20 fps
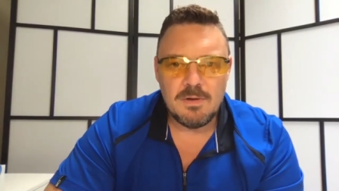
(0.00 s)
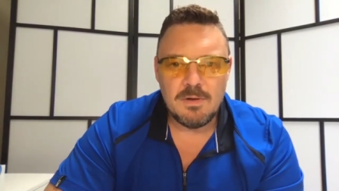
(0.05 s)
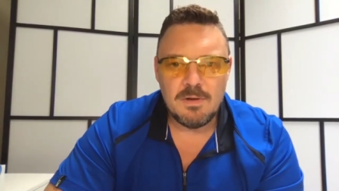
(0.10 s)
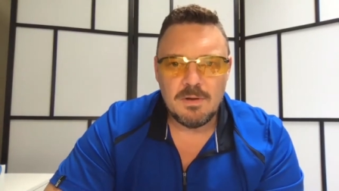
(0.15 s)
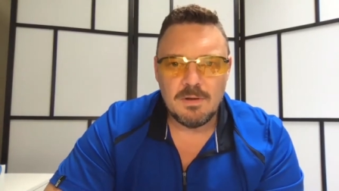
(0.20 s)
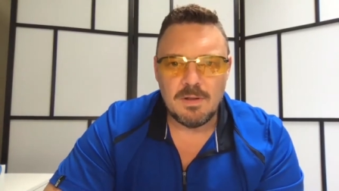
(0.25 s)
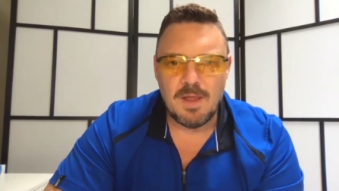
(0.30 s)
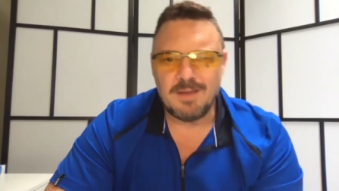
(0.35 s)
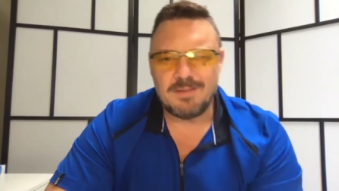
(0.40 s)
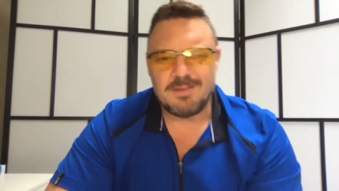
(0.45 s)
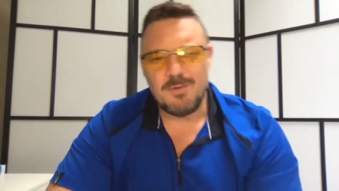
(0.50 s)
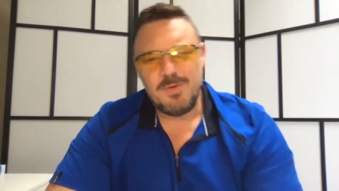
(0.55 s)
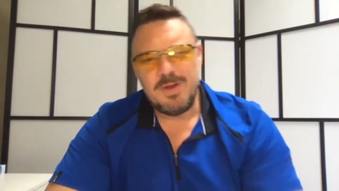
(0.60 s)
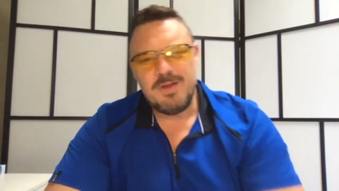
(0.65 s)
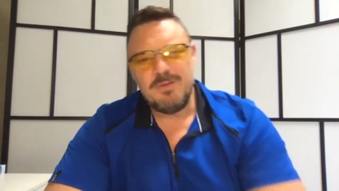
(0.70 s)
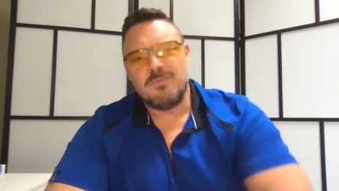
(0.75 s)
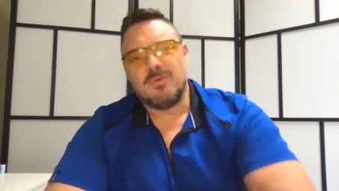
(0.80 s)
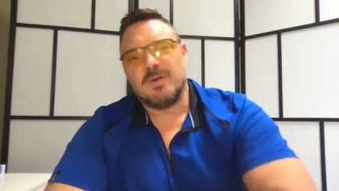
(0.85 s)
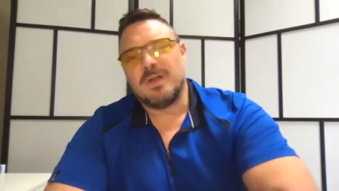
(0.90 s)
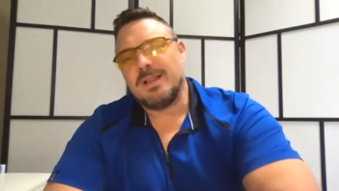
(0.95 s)
Like, do
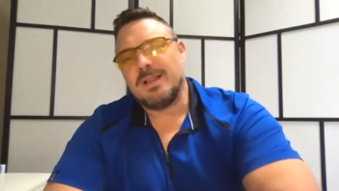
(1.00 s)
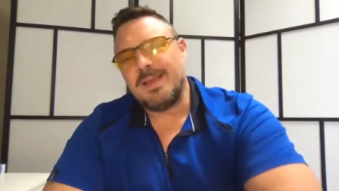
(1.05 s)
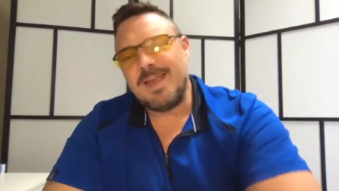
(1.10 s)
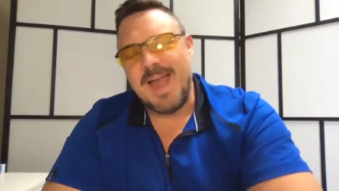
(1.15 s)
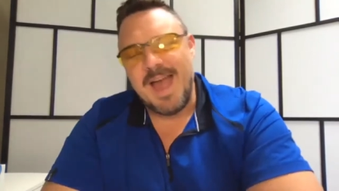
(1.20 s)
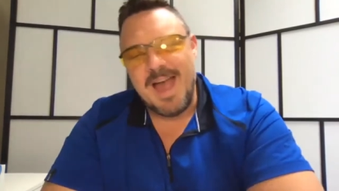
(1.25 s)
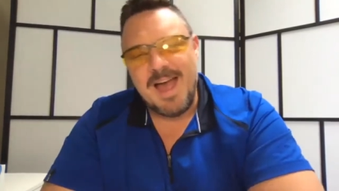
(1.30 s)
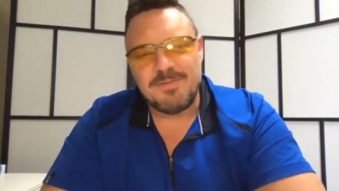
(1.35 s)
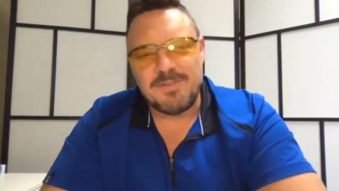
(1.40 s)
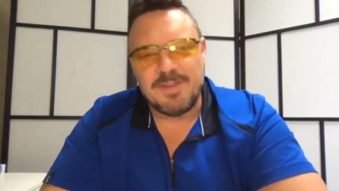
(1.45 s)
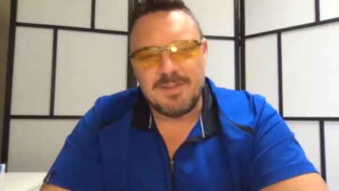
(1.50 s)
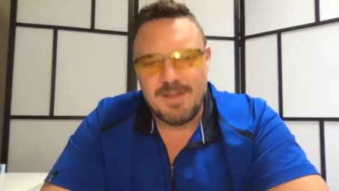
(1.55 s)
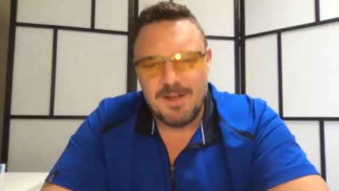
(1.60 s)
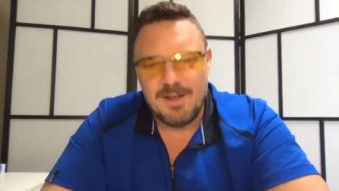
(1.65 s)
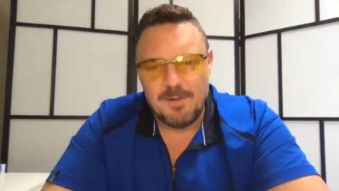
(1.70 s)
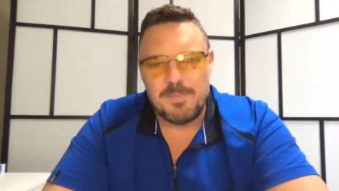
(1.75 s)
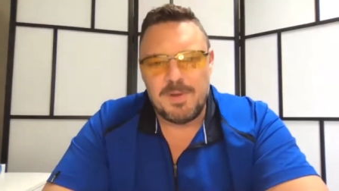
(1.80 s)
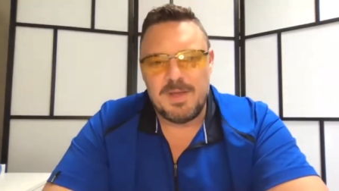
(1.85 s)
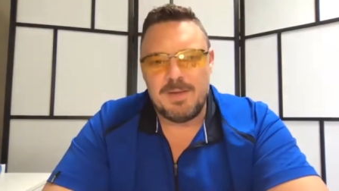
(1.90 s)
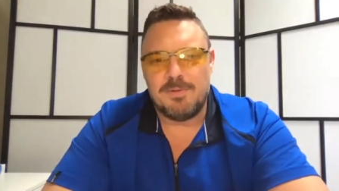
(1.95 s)
we really have to
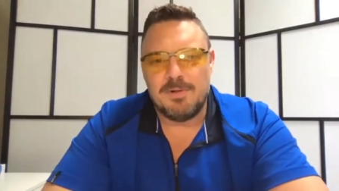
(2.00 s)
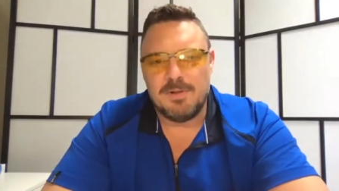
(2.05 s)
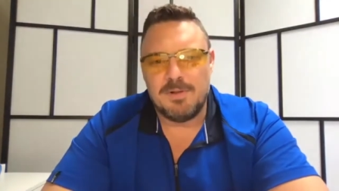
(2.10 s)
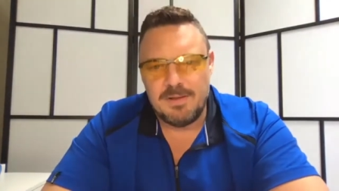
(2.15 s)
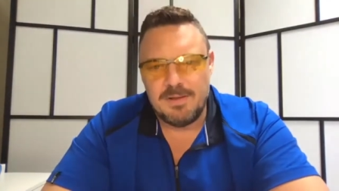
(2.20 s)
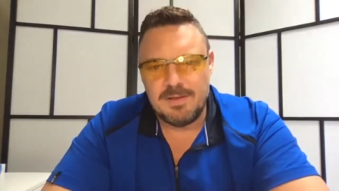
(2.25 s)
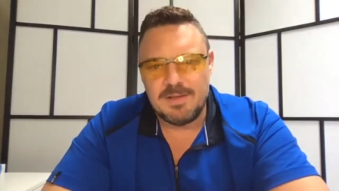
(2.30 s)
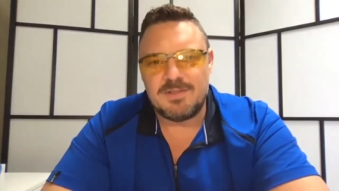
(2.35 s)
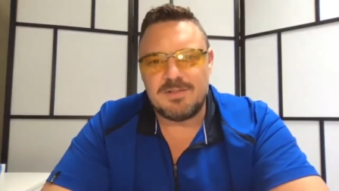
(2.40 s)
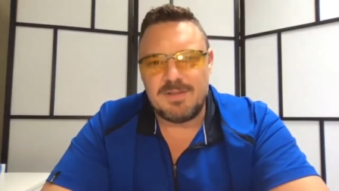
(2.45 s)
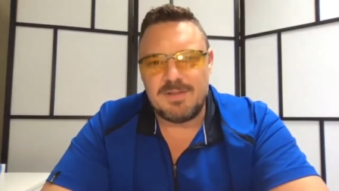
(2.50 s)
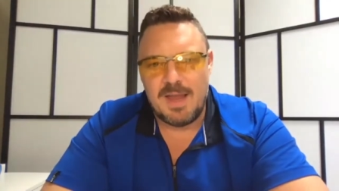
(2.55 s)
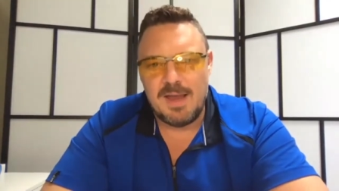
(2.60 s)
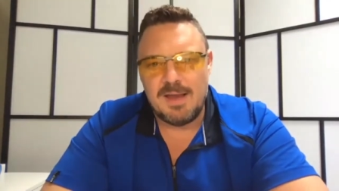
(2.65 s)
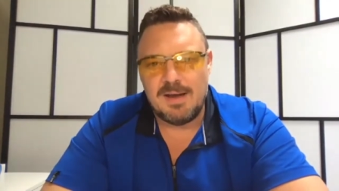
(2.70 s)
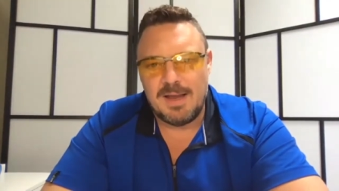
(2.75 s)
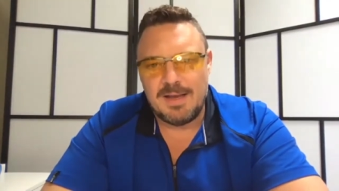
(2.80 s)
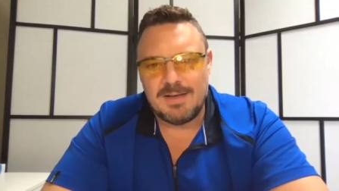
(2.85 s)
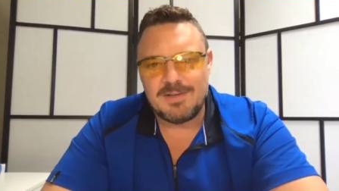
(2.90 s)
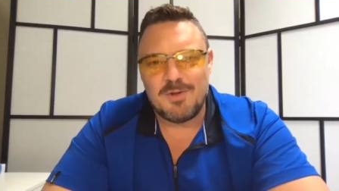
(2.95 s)
tell people in this day
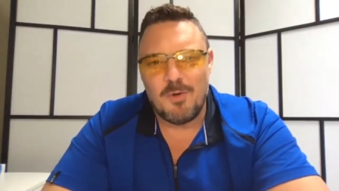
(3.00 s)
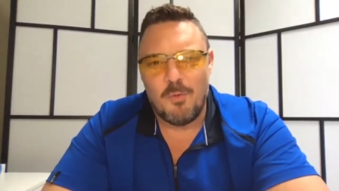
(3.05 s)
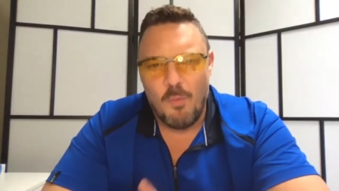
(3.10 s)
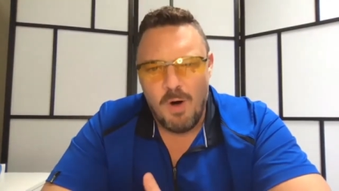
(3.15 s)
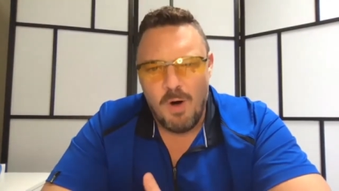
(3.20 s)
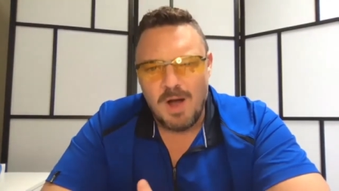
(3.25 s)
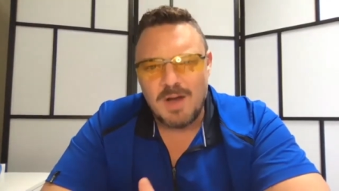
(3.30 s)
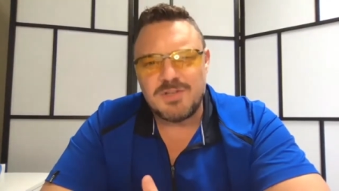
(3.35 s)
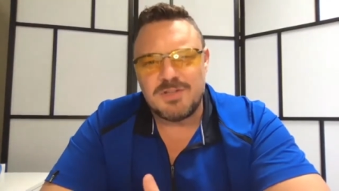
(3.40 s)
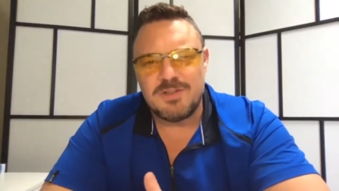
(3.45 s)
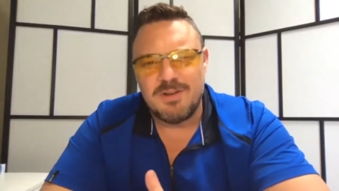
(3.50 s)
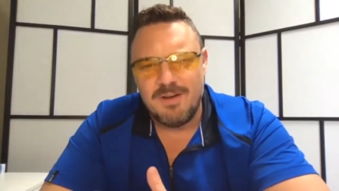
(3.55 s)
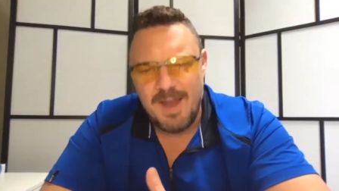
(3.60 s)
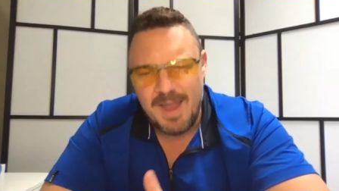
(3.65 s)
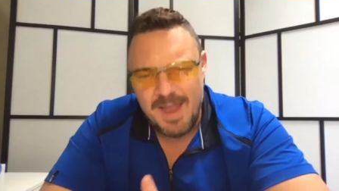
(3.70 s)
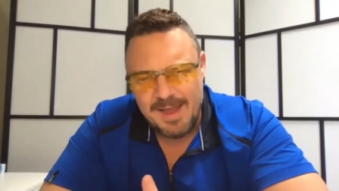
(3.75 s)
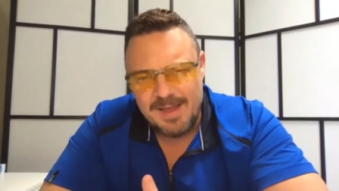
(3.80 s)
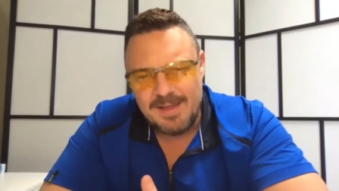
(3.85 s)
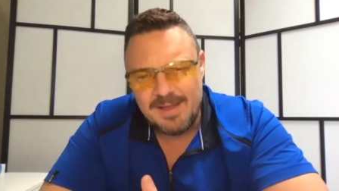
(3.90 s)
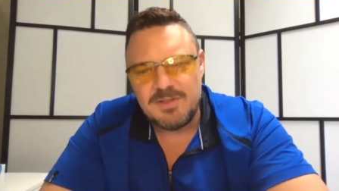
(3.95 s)
and age to wash their
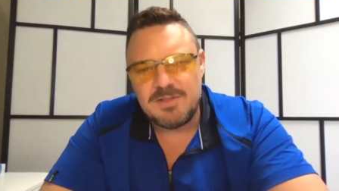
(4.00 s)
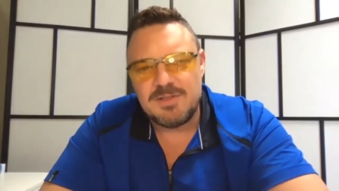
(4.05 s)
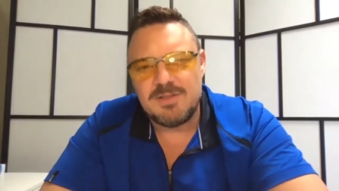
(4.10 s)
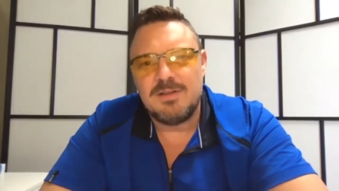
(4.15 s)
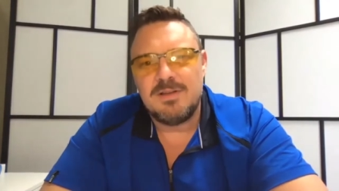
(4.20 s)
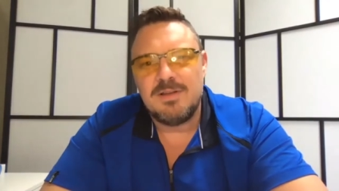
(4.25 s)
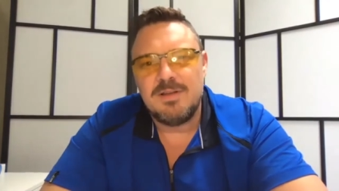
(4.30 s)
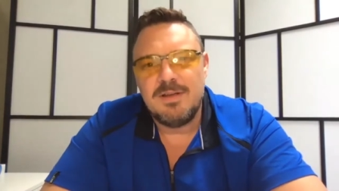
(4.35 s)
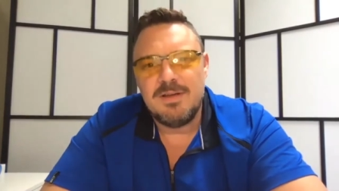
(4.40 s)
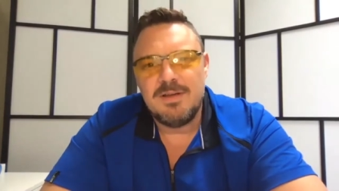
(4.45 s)
hands?